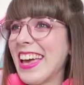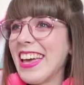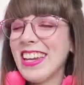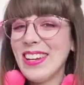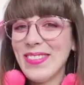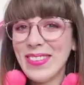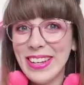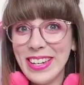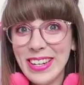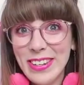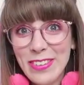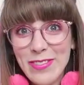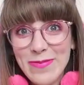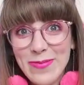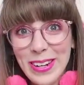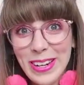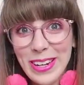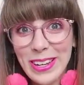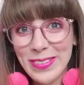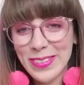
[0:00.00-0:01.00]
Anyway, enough of
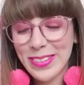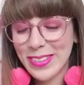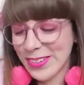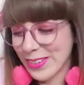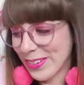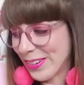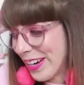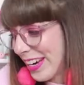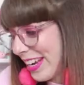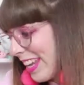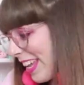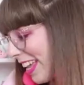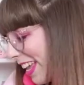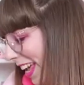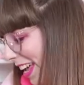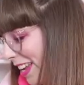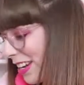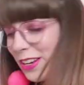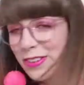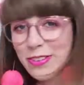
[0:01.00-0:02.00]
my life story,
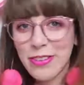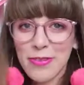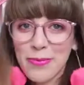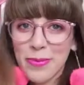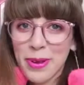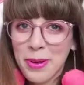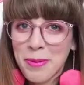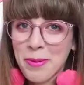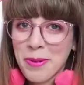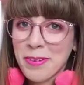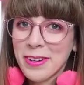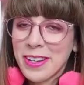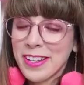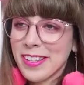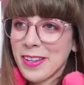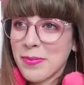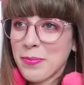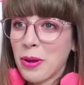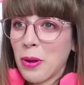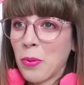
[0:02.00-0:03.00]
enough of my
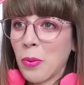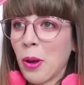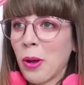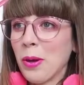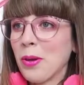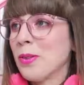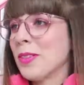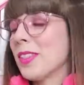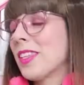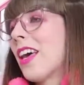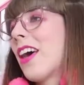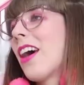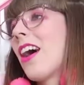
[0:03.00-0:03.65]
worries and my woes.